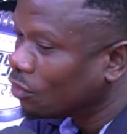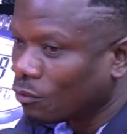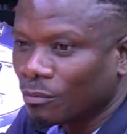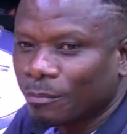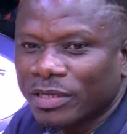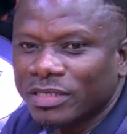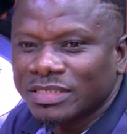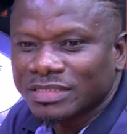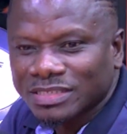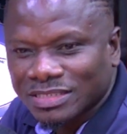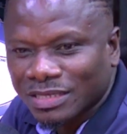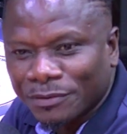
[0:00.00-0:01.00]
Penny
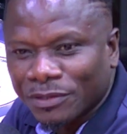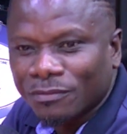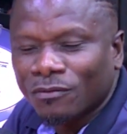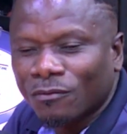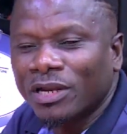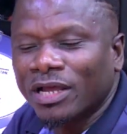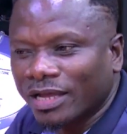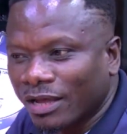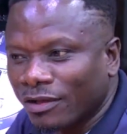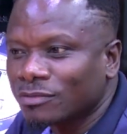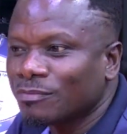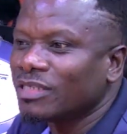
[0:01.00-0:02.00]
Sisabi, who be the
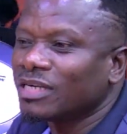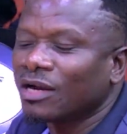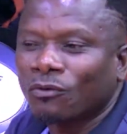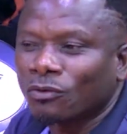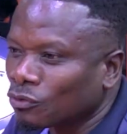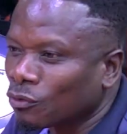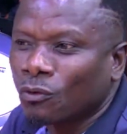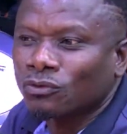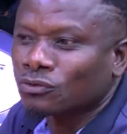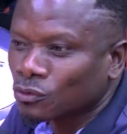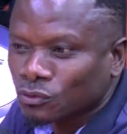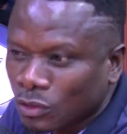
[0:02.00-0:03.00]
car, so major
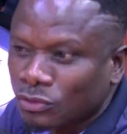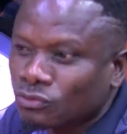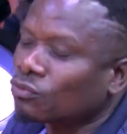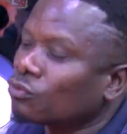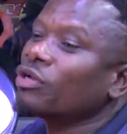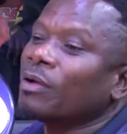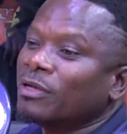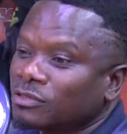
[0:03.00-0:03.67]
consonants or to coach a man